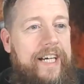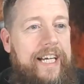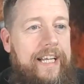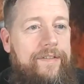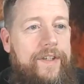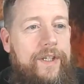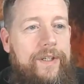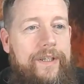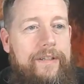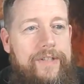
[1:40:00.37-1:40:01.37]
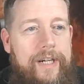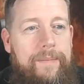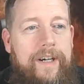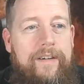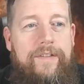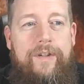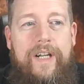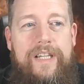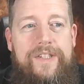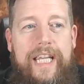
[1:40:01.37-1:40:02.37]
if you, Jeremiah, if you're
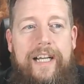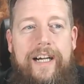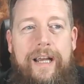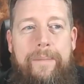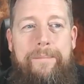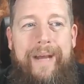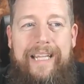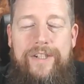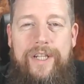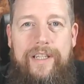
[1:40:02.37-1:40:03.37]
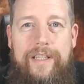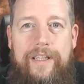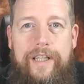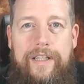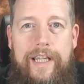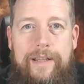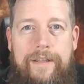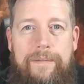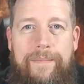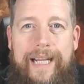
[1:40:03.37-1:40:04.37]
asking, I imagine that
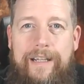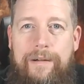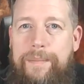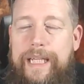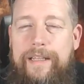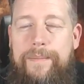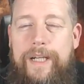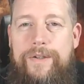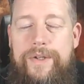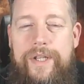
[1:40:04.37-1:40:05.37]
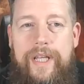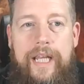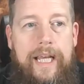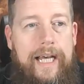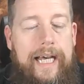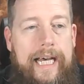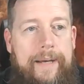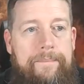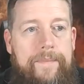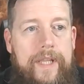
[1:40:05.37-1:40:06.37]
you may not be the most
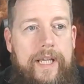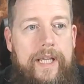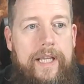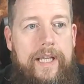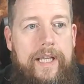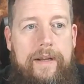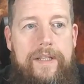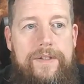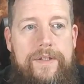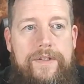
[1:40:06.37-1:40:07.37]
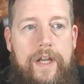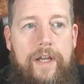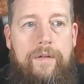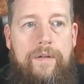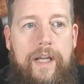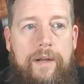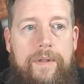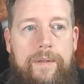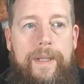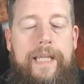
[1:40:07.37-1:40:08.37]
experienced, so going
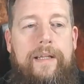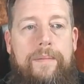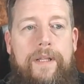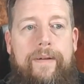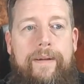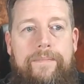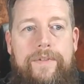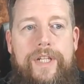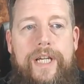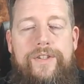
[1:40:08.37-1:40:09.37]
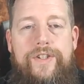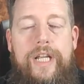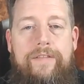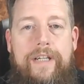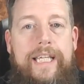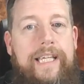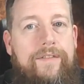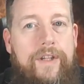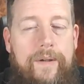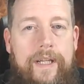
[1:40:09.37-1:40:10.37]
with a PWM does generally give
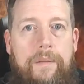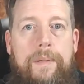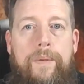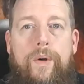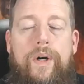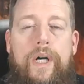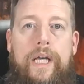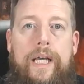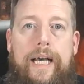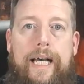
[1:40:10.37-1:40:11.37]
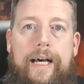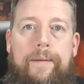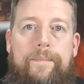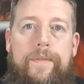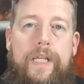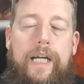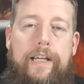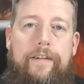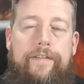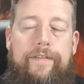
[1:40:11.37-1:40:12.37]
you a little bit more
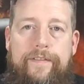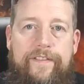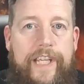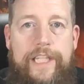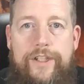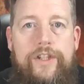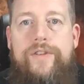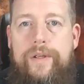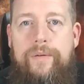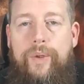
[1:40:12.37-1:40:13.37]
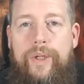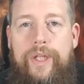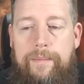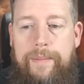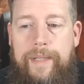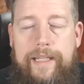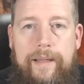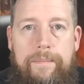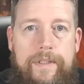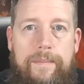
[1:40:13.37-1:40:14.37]
kind of features within a
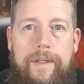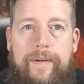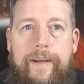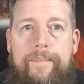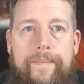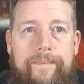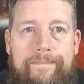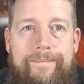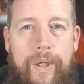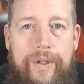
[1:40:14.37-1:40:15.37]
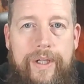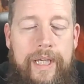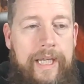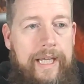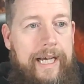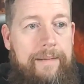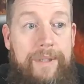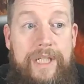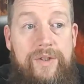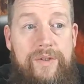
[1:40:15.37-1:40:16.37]
PWM mod,
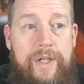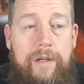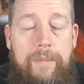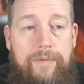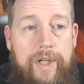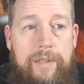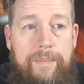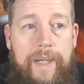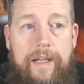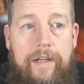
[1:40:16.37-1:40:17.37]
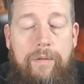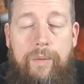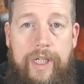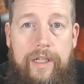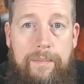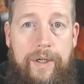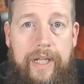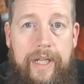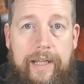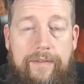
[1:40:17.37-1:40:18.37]
but it's also going to be very dependent on what you're going to put on
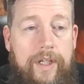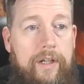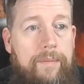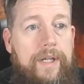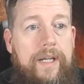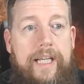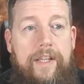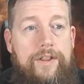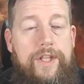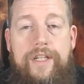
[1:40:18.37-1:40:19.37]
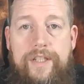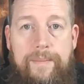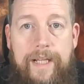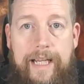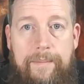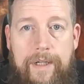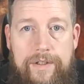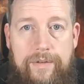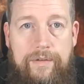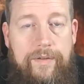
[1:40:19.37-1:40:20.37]
it. If you're going to put like a 30 mil
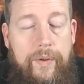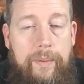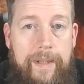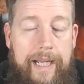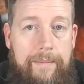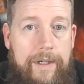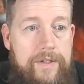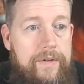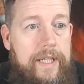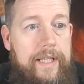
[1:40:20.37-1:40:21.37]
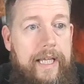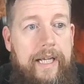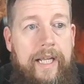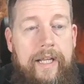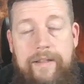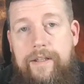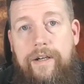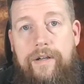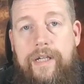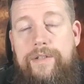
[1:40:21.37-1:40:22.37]
atomizer or 40 mil atomizer on it, then the
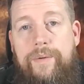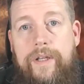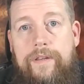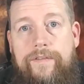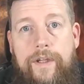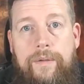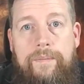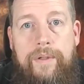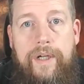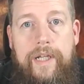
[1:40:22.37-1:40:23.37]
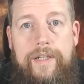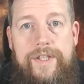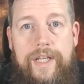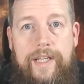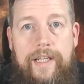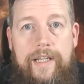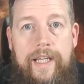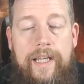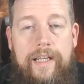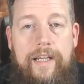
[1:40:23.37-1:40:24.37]
Hog is one of the few products that
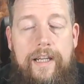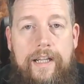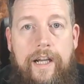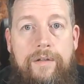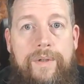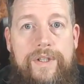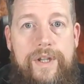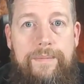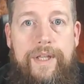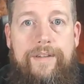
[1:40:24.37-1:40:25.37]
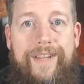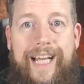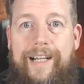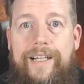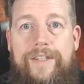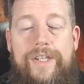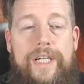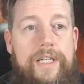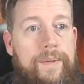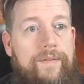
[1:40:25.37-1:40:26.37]
can cope with something of that kind of
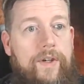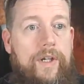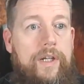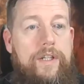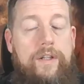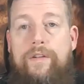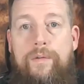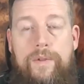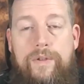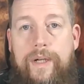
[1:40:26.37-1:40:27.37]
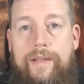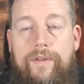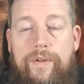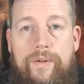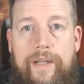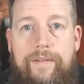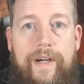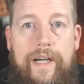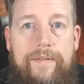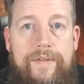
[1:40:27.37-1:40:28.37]
size. But if you're going to do normal
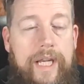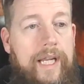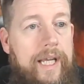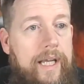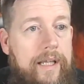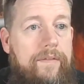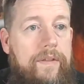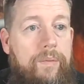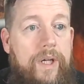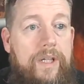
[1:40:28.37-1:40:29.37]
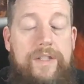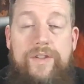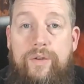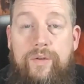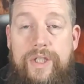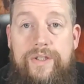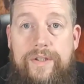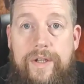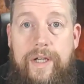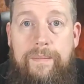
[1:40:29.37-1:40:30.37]
24-25s, then the world is your oyster.
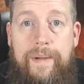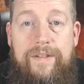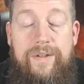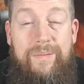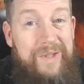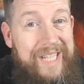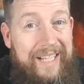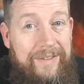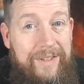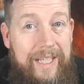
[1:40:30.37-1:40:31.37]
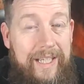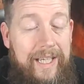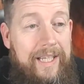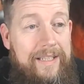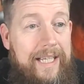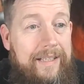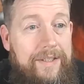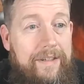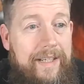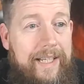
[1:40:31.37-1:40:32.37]
So it depends on what tickles
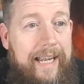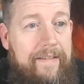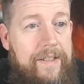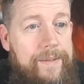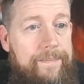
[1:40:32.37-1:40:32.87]
your undercarriage.